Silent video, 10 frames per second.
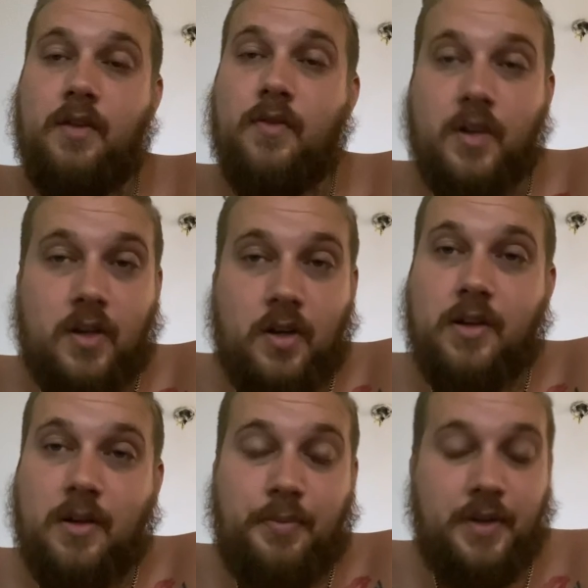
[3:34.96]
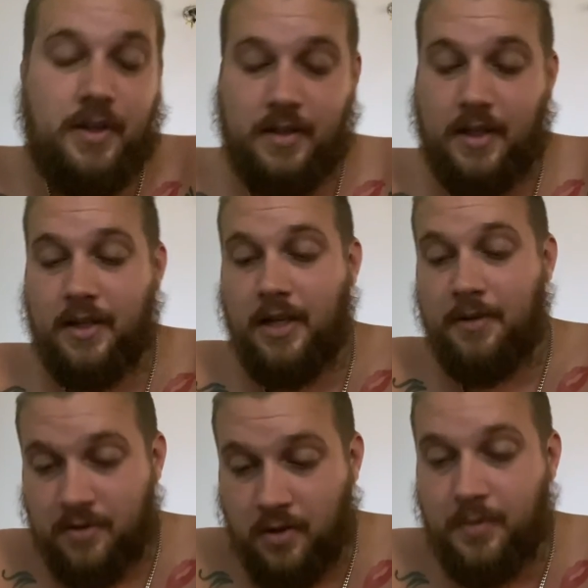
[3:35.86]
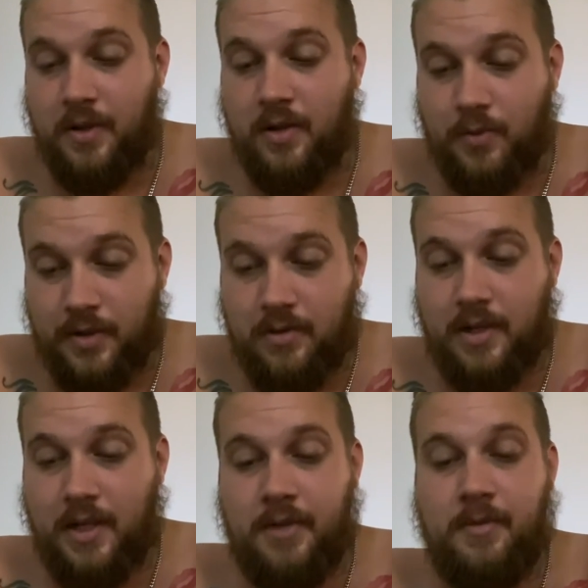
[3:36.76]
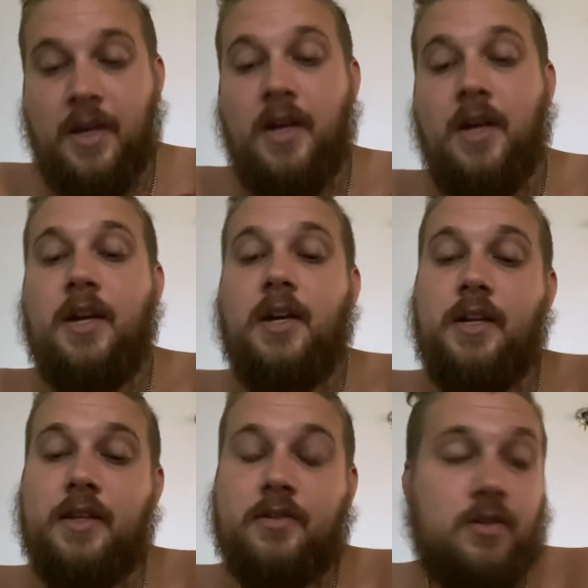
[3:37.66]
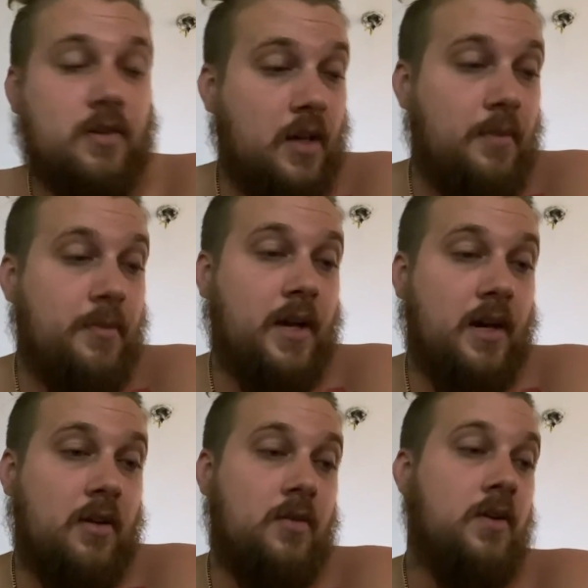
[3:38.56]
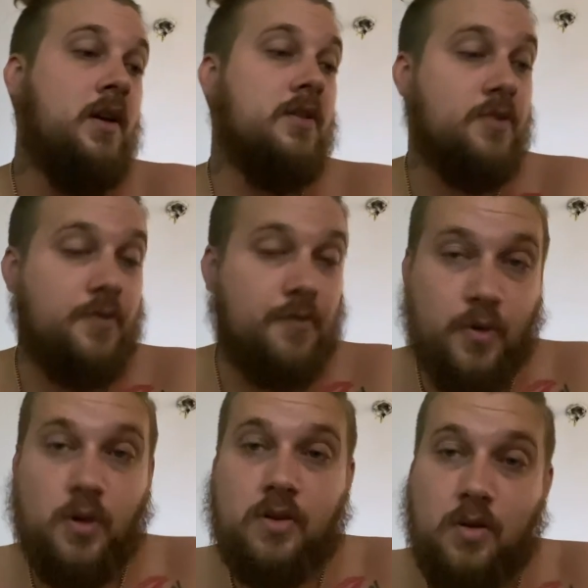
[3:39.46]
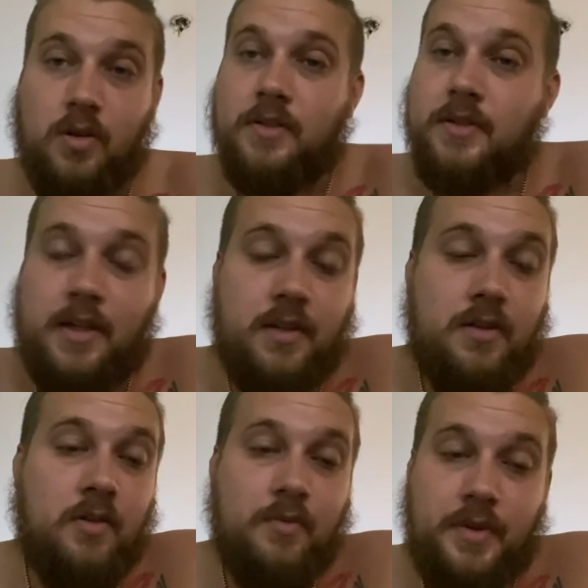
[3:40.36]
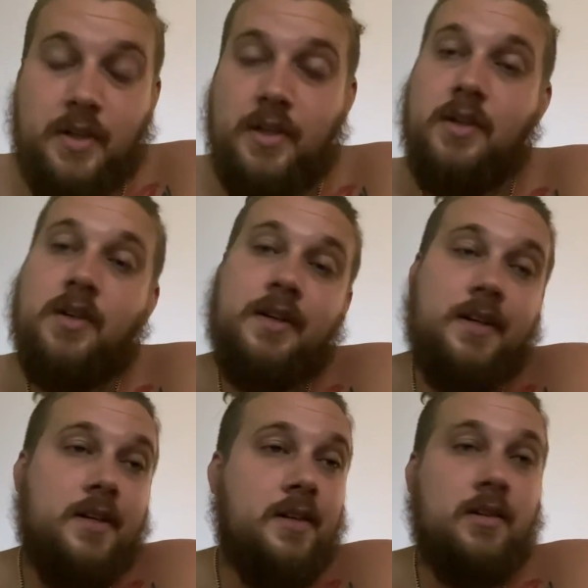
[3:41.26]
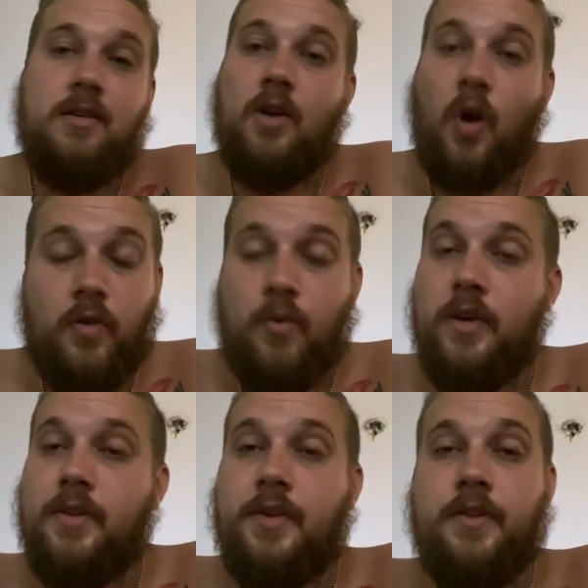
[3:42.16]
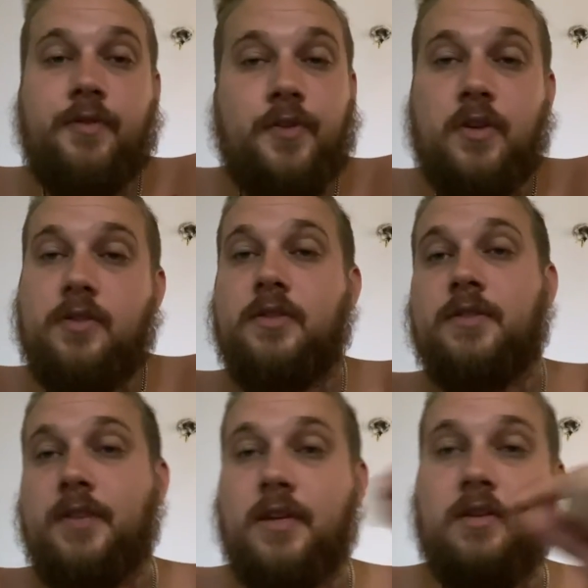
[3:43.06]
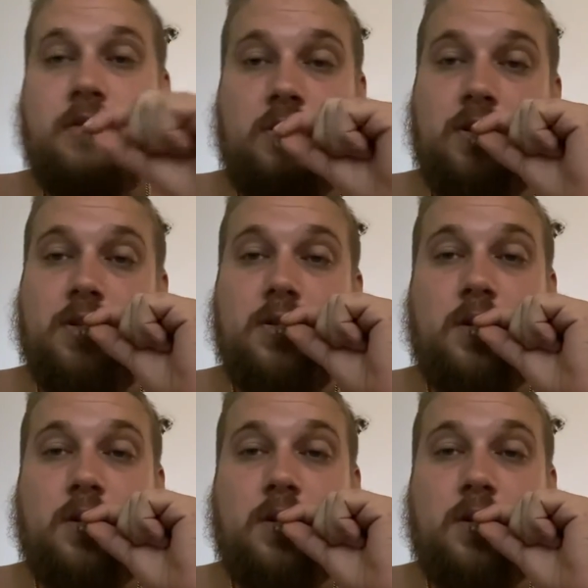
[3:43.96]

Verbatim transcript: They're going to compete in that game. It's going to be a real game, and it's going to come down to four quarters. It ain't going to be over with in the first or the second quarter.